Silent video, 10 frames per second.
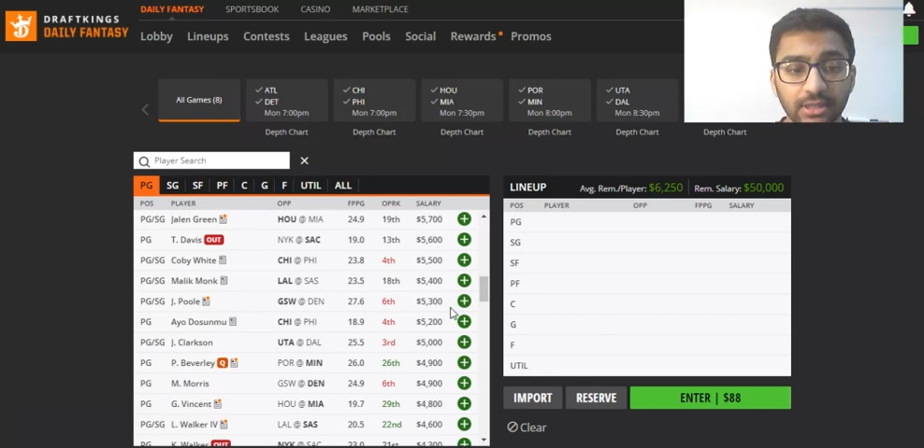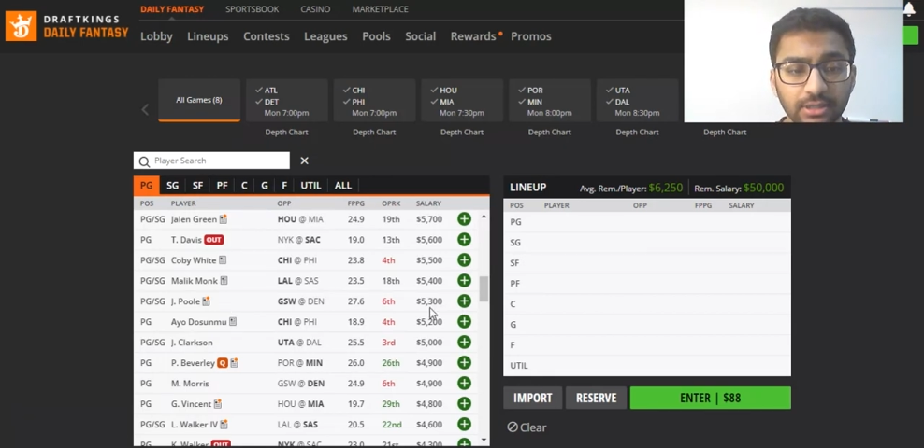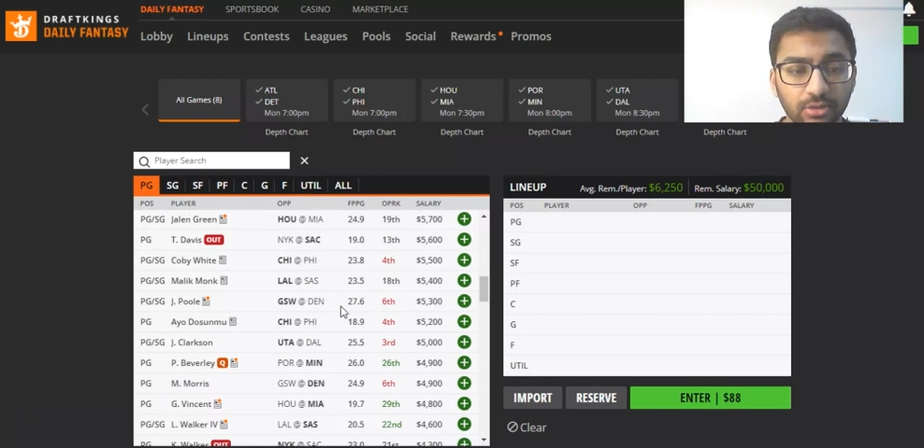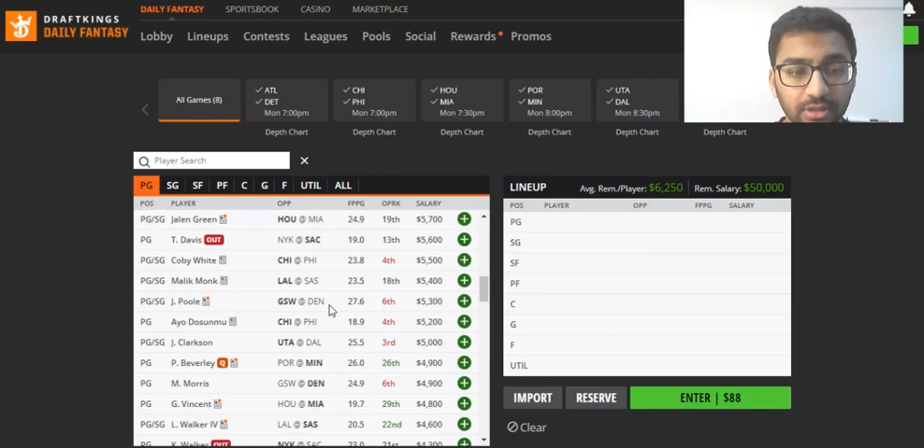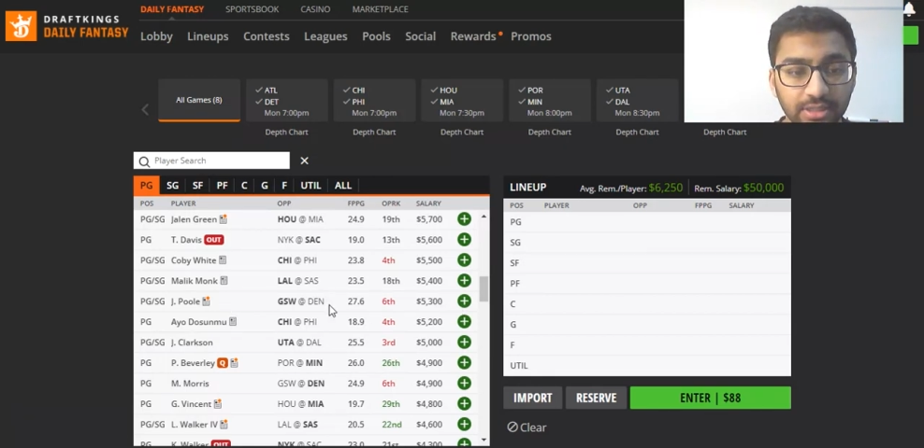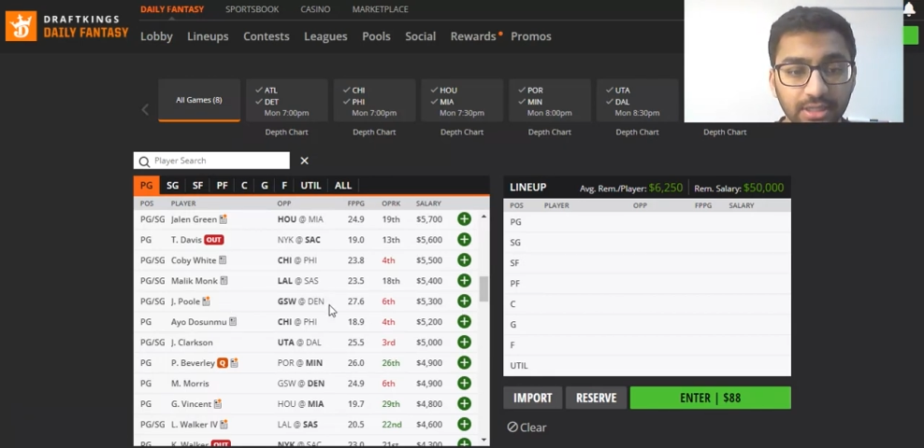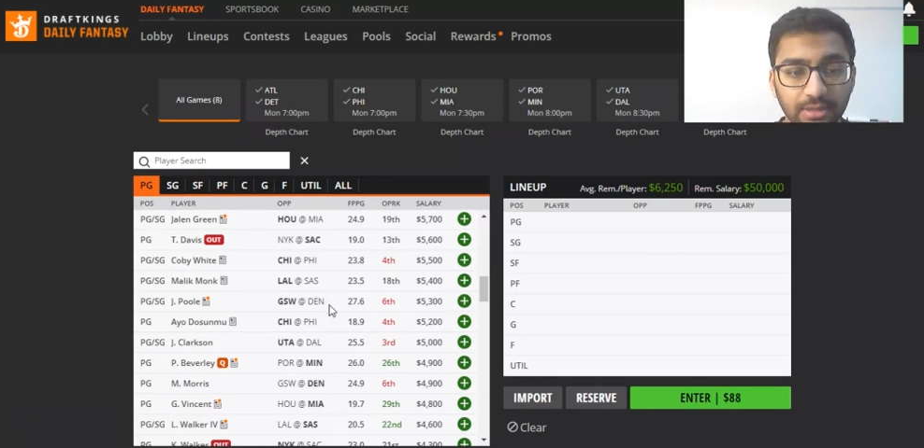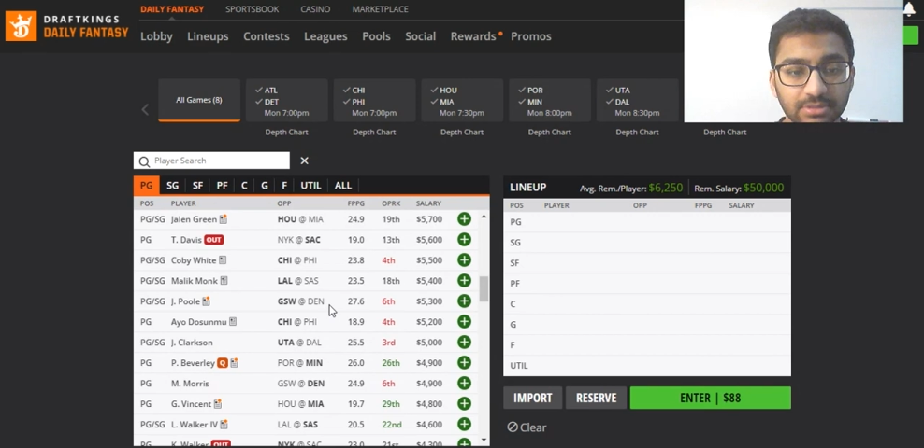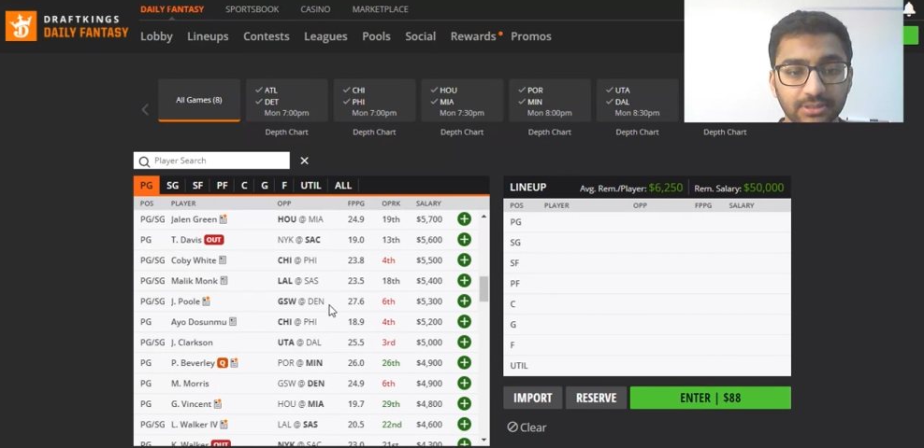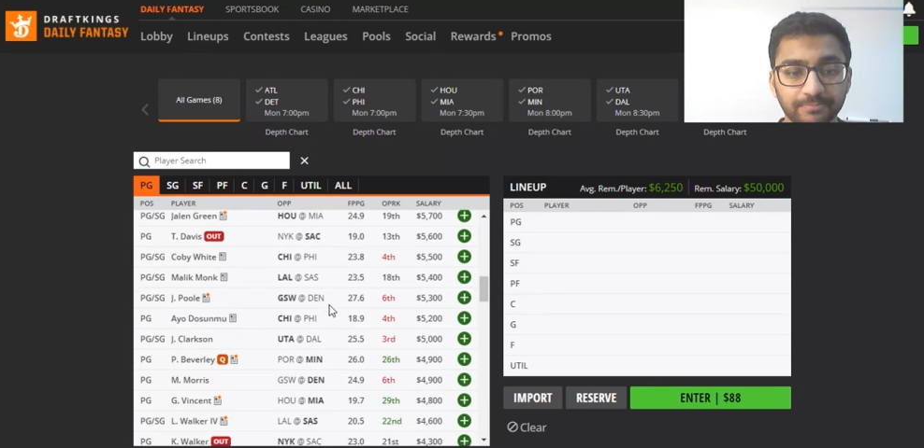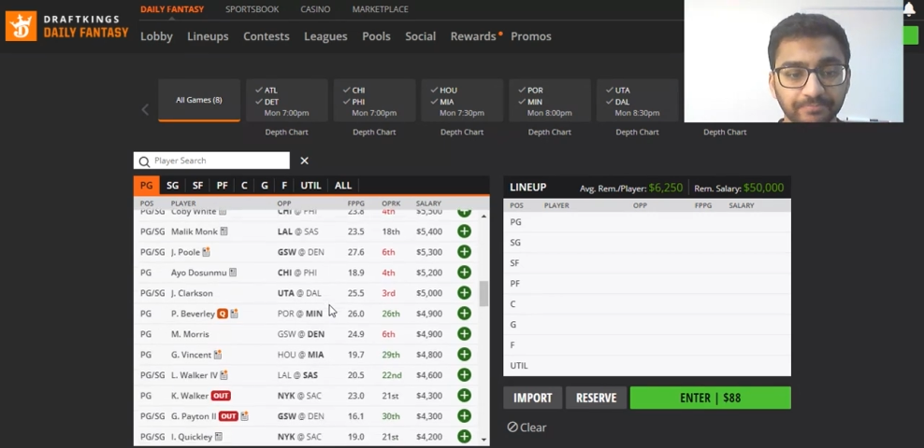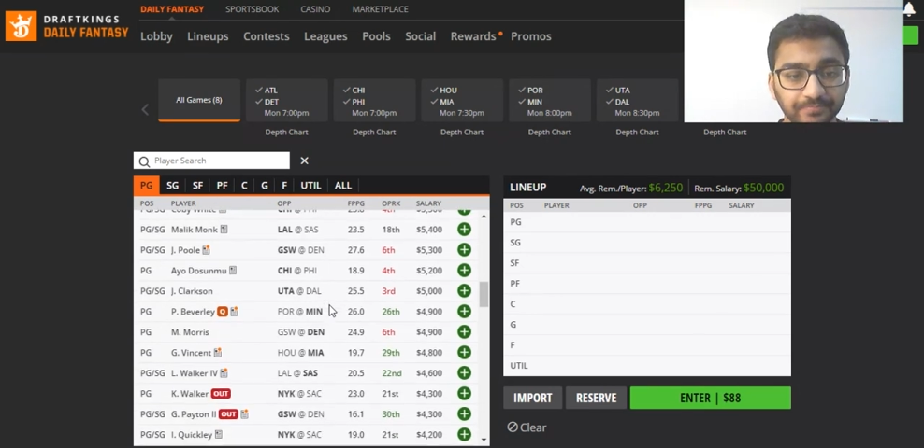no Klay Thompson